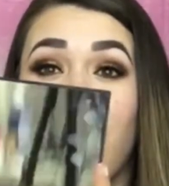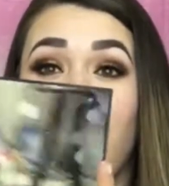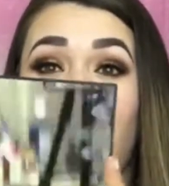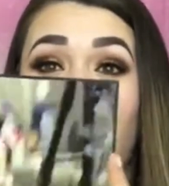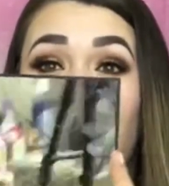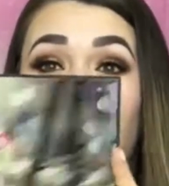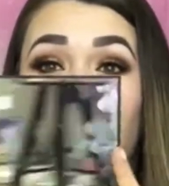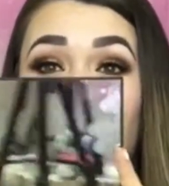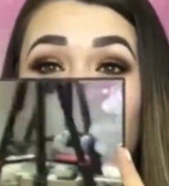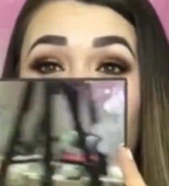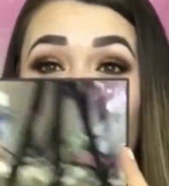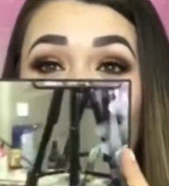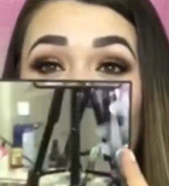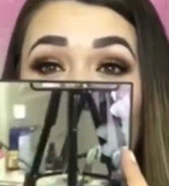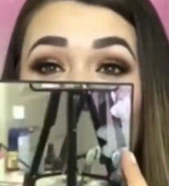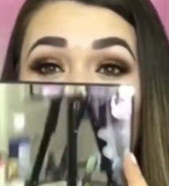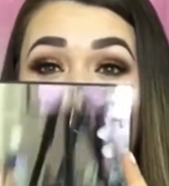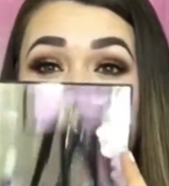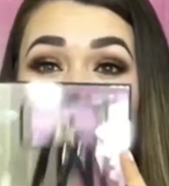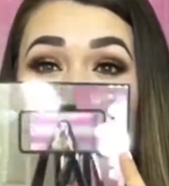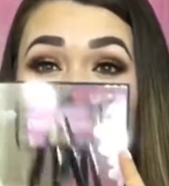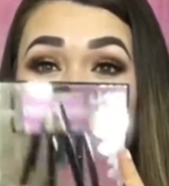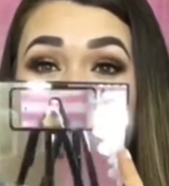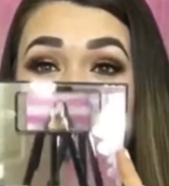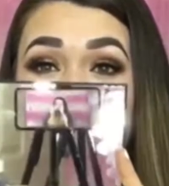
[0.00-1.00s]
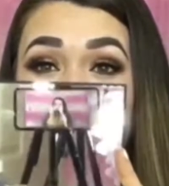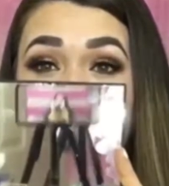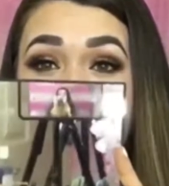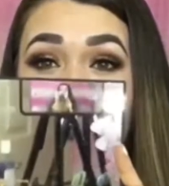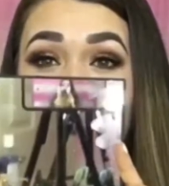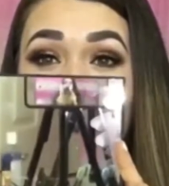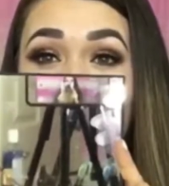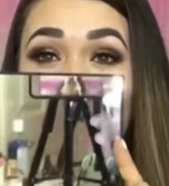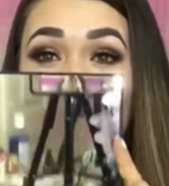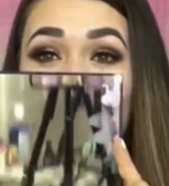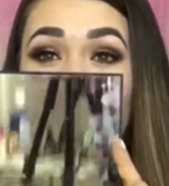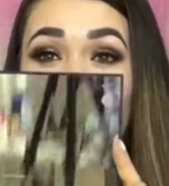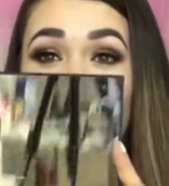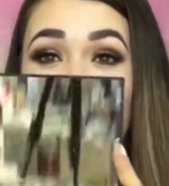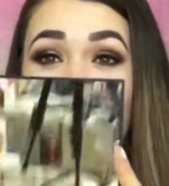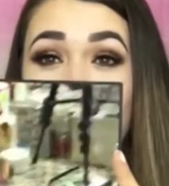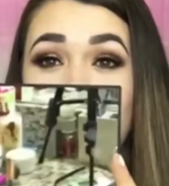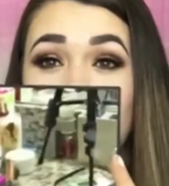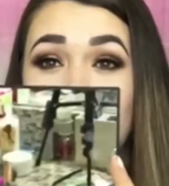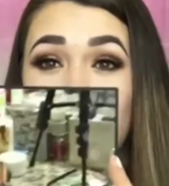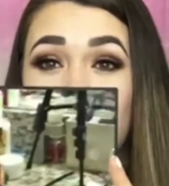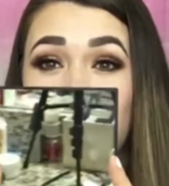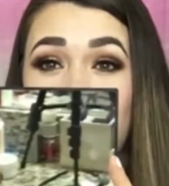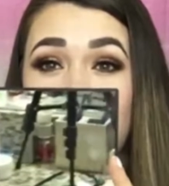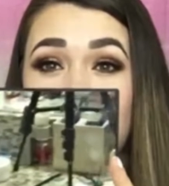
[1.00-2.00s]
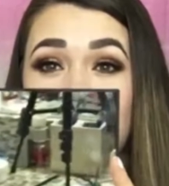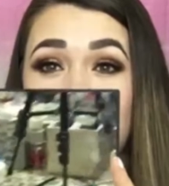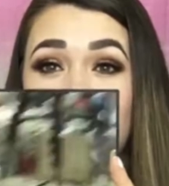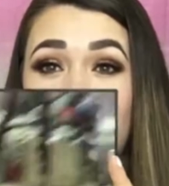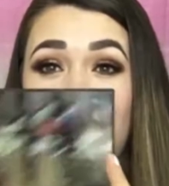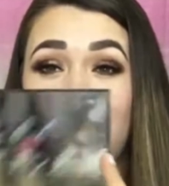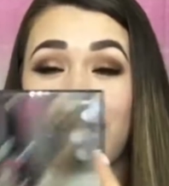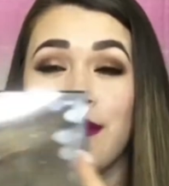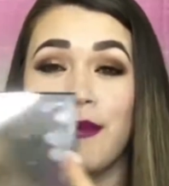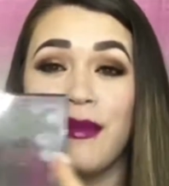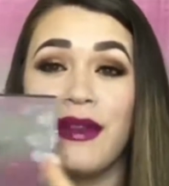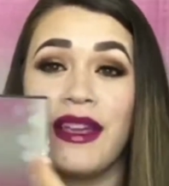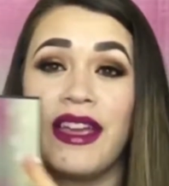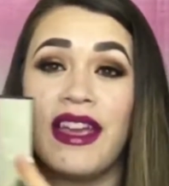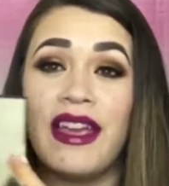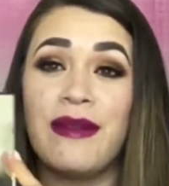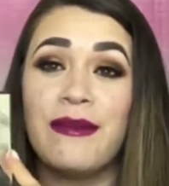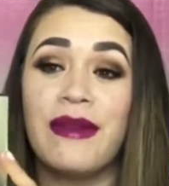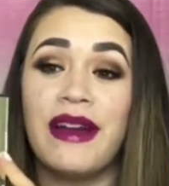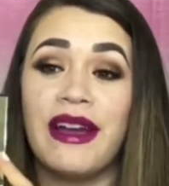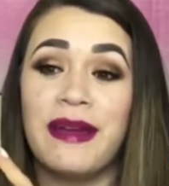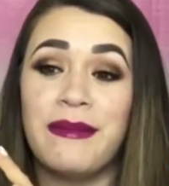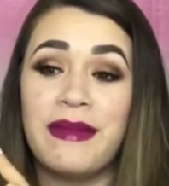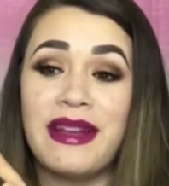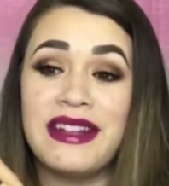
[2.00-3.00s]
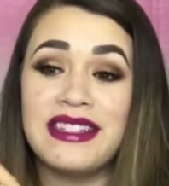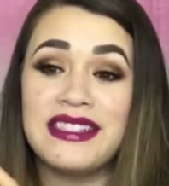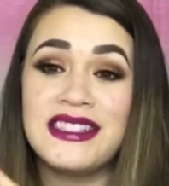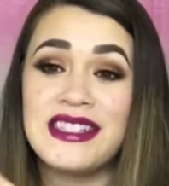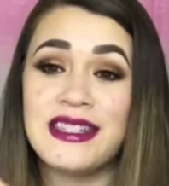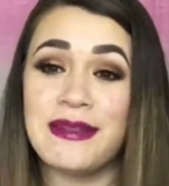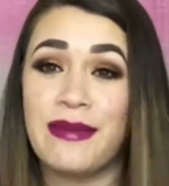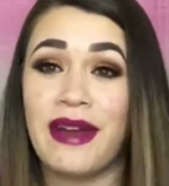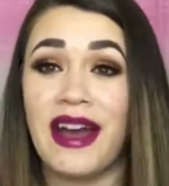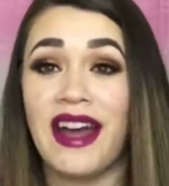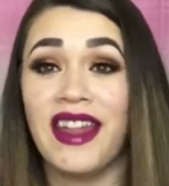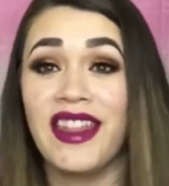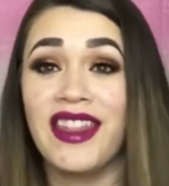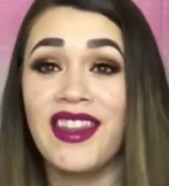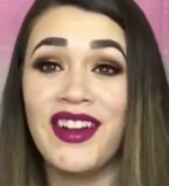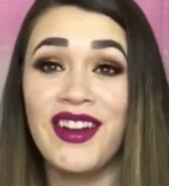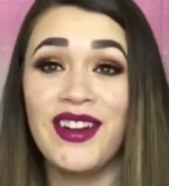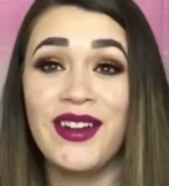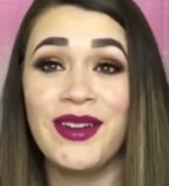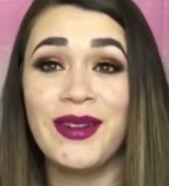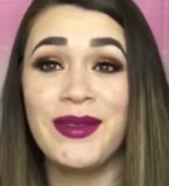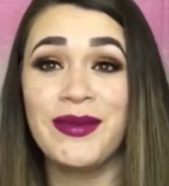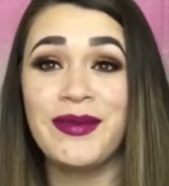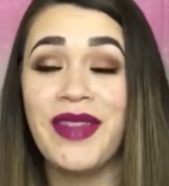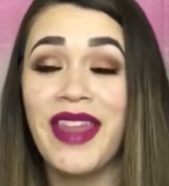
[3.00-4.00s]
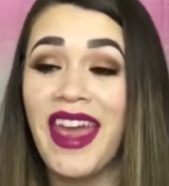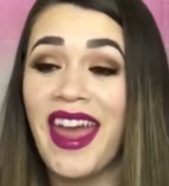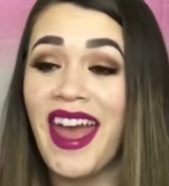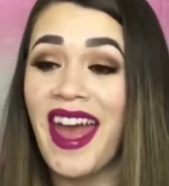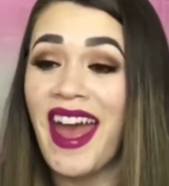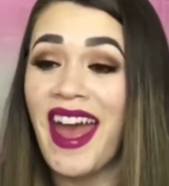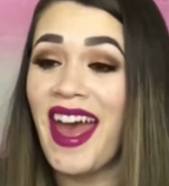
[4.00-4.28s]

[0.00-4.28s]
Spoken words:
I love this. You can see my setup in my messy bathroom.